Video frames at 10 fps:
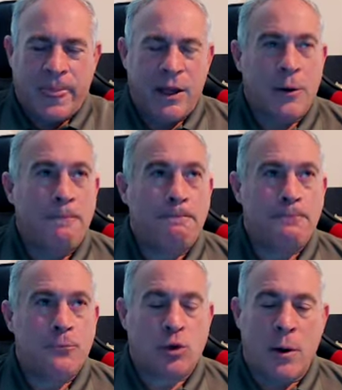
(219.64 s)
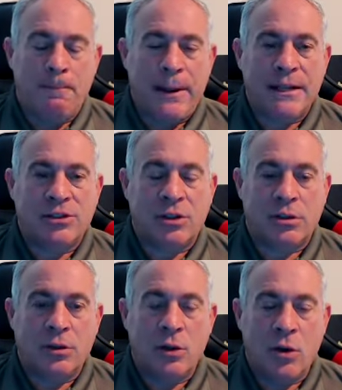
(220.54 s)
you know, Trump passed a
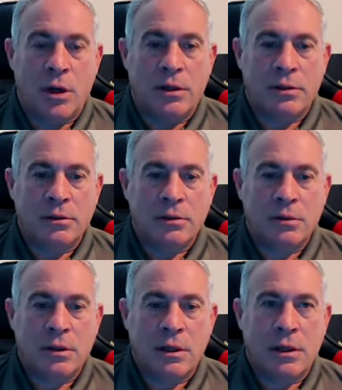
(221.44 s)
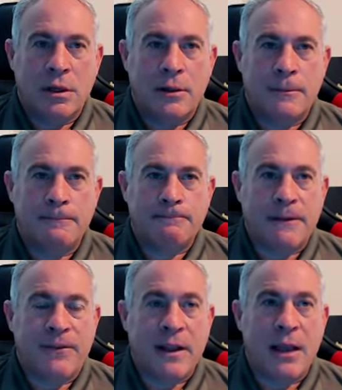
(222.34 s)
law um,
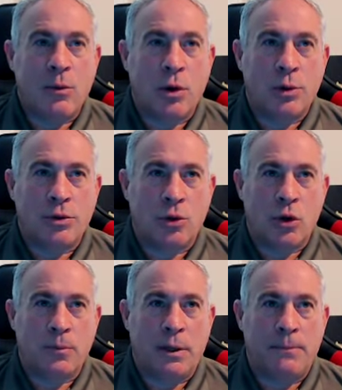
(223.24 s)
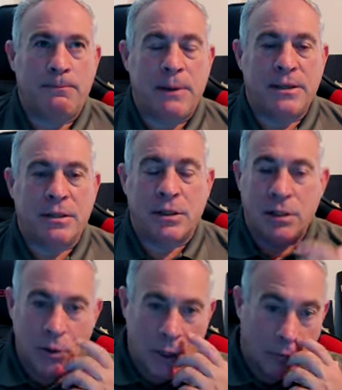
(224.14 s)
I forgot what it was called, but basically,
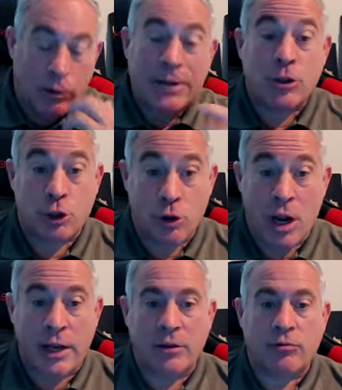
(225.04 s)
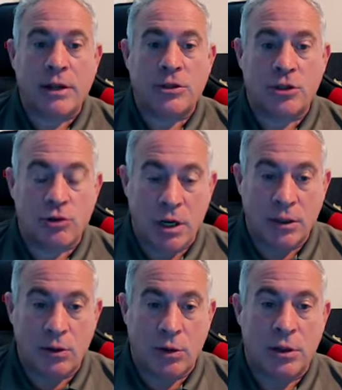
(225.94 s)
you, uh, right to try, the right to try right.
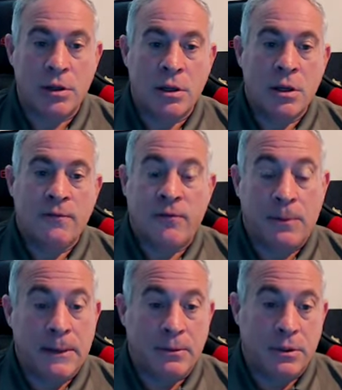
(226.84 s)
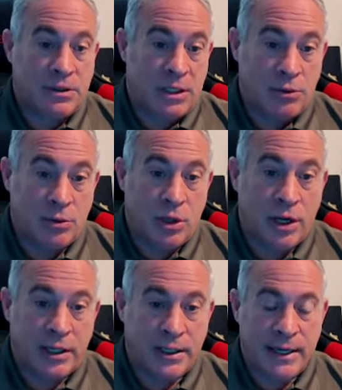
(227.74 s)
law for people, let's say, who are
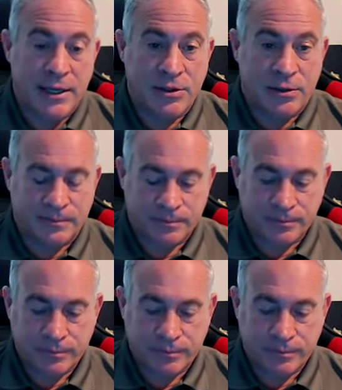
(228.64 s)
dying of cancer.